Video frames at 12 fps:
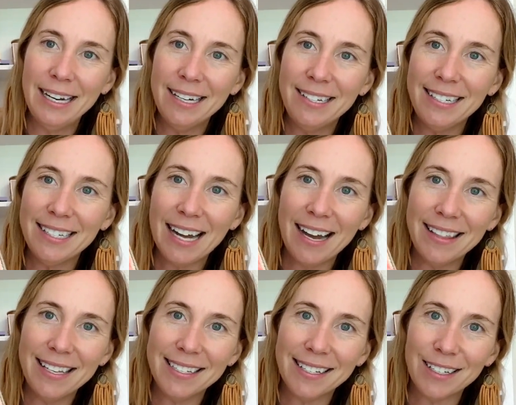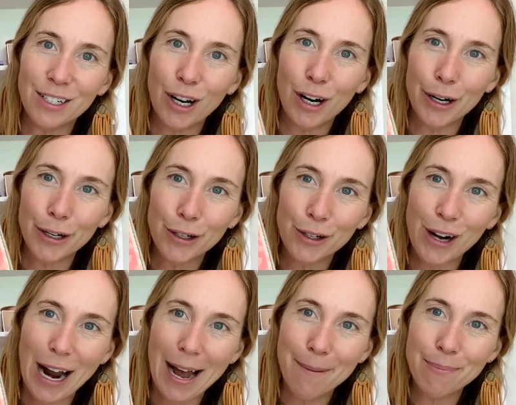She's got this guitar
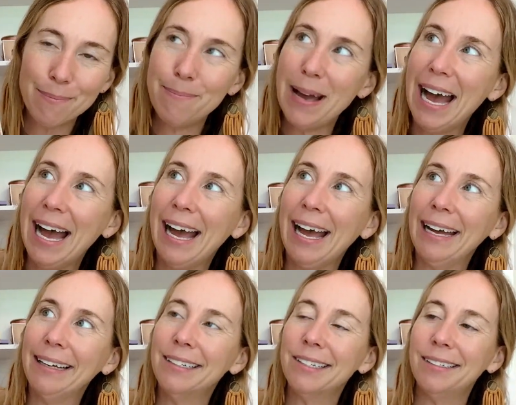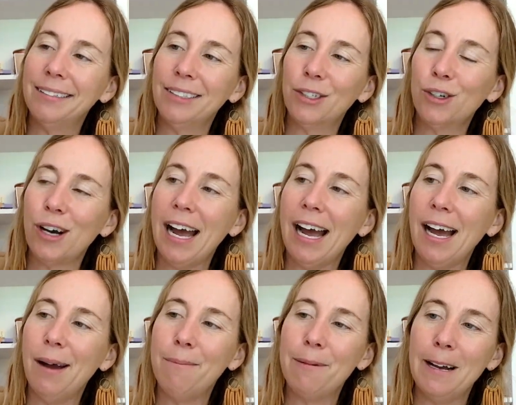strap, bag
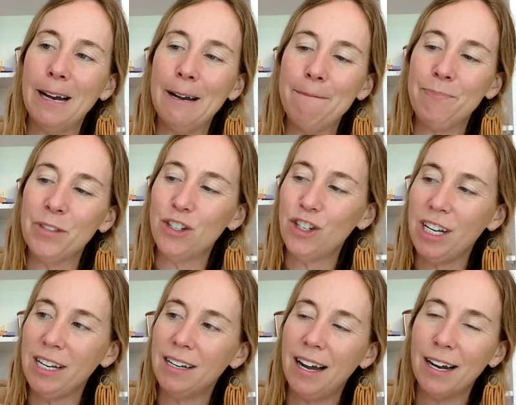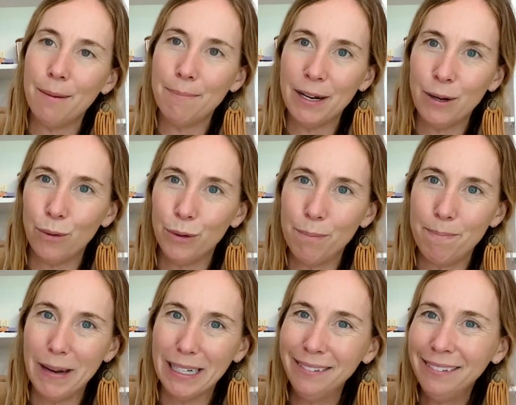strap. She cut up an old
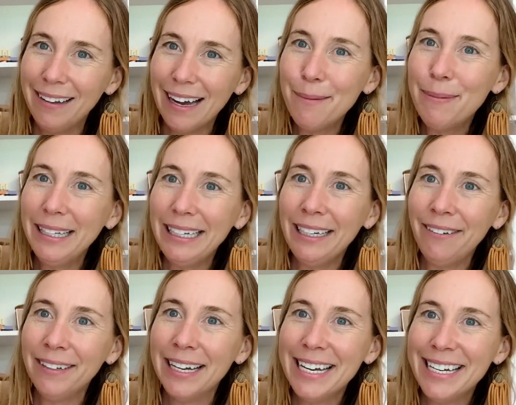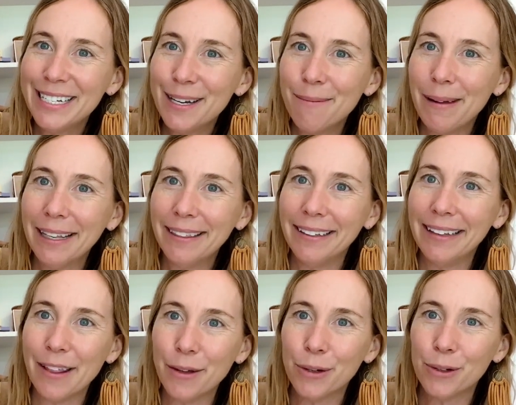belt, I believe, to make the
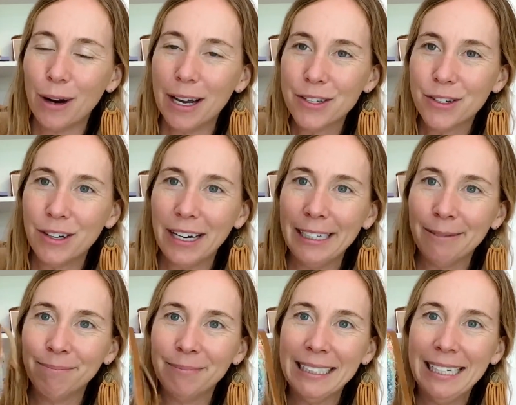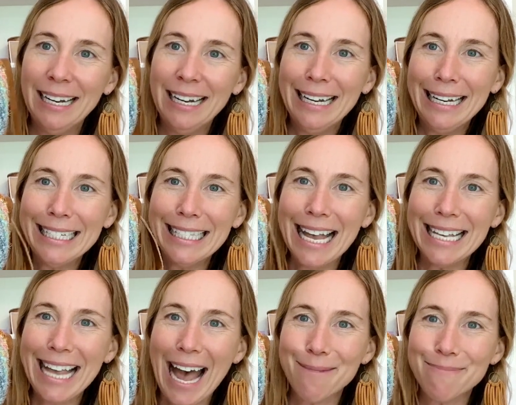leather drawstring. It
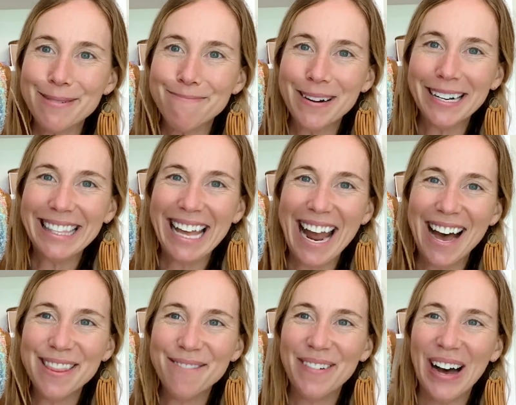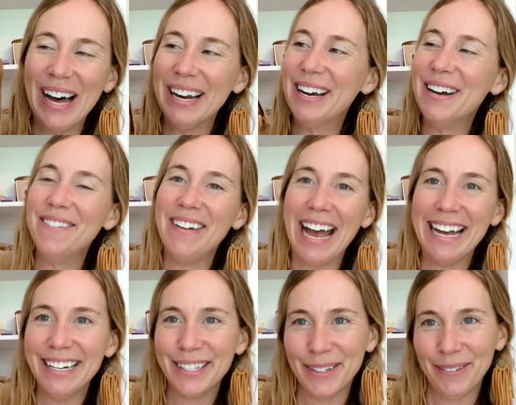says happy birthday on the bottom,
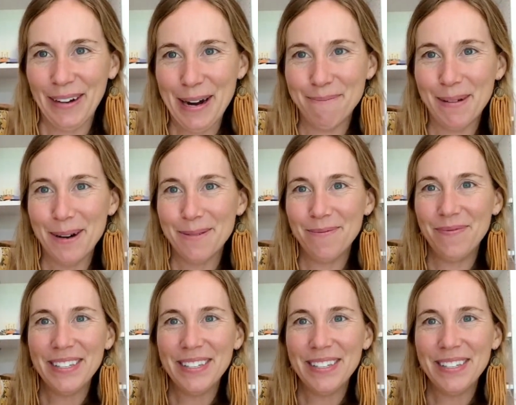and it's a rainbow.